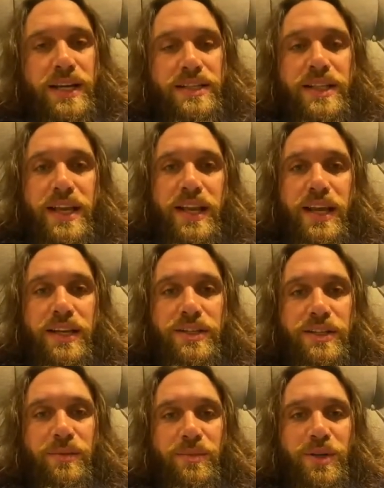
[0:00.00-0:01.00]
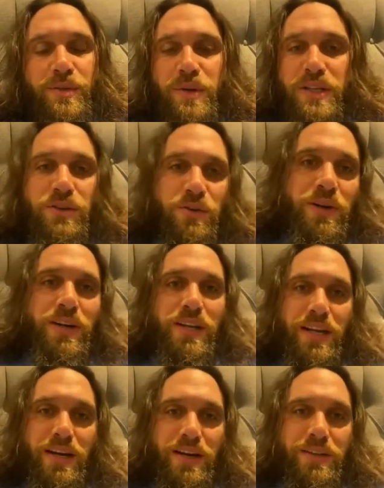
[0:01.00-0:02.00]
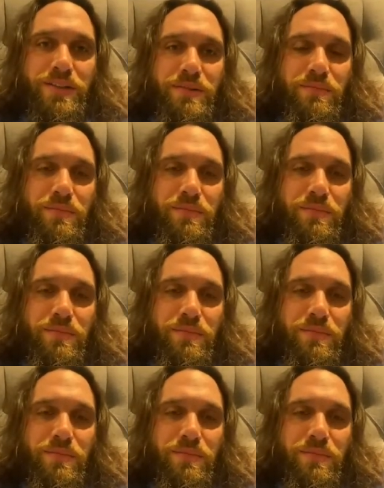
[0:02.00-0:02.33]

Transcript: steady-ish numbers, but it's nowhere near as